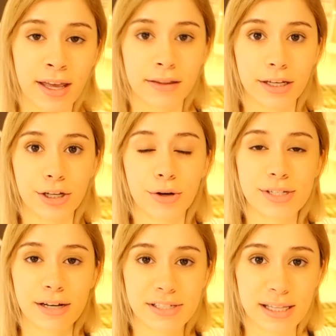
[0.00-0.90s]
Then you go
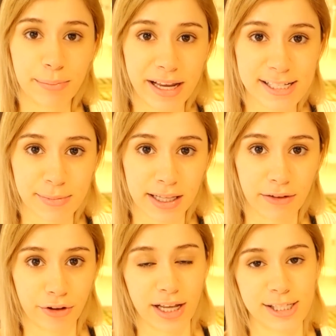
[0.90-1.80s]
down to the basement
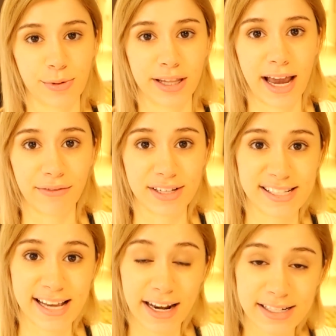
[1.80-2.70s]
level. That's where they have the
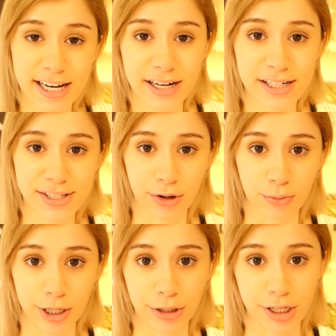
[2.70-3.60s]
sanitary zone
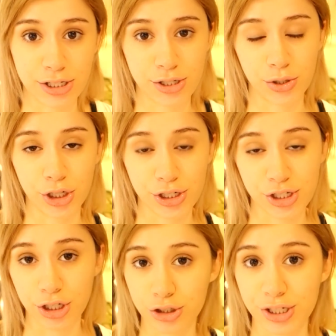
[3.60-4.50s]
where you can do your
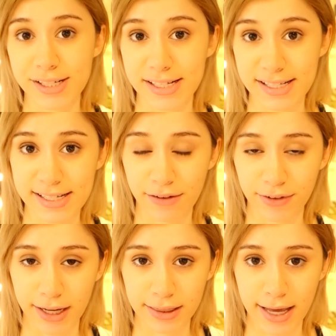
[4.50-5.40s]
surgeries and
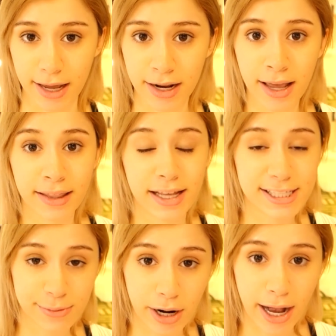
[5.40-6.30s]
stuff like that.
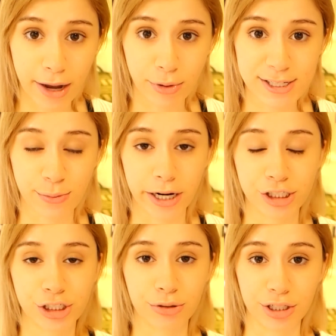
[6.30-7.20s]
That's where I was, where I
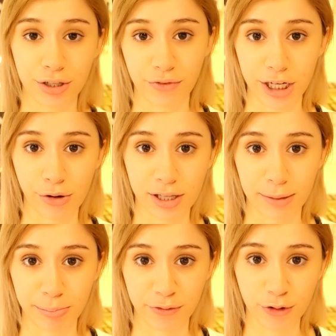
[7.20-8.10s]
showed you the video
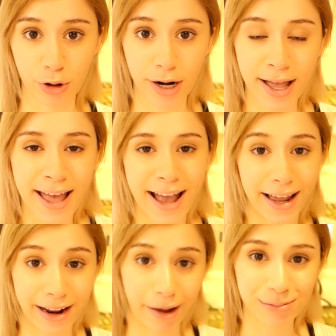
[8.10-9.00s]
clip before.
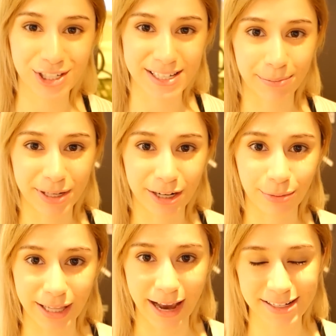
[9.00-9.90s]
And I'm just up here
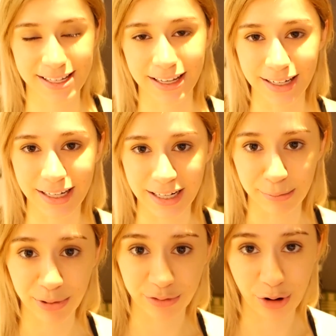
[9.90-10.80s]
relaxing and eating
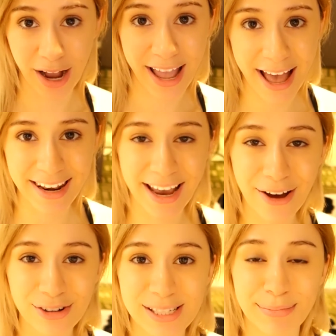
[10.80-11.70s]
before I head
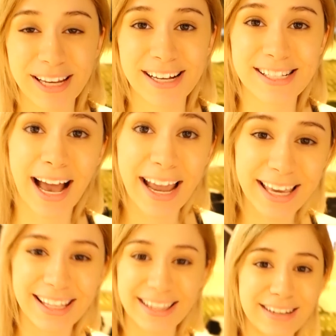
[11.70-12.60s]
out because I
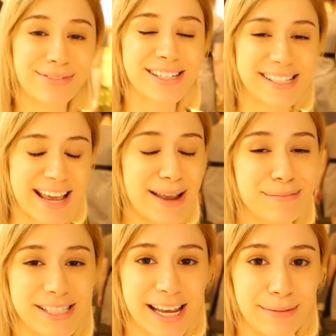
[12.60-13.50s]
can leave the
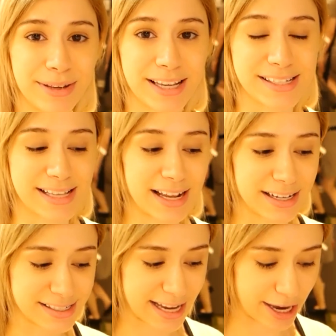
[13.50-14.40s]
same day because that
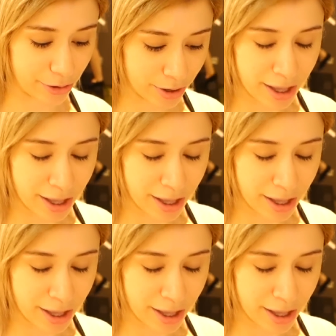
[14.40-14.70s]
is how